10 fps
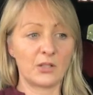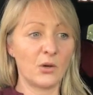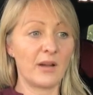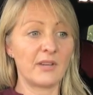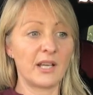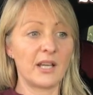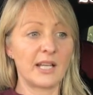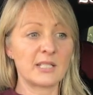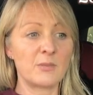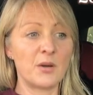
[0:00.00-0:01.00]
you're having an
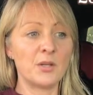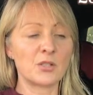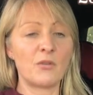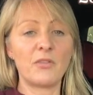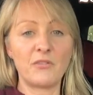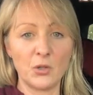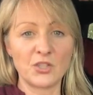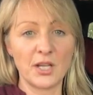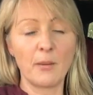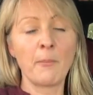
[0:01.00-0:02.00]
experience of the
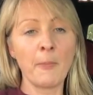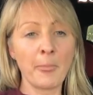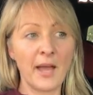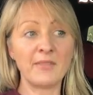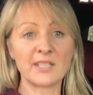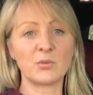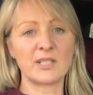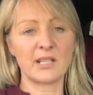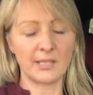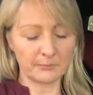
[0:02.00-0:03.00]
future, and that's what
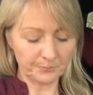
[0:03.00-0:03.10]
it's like.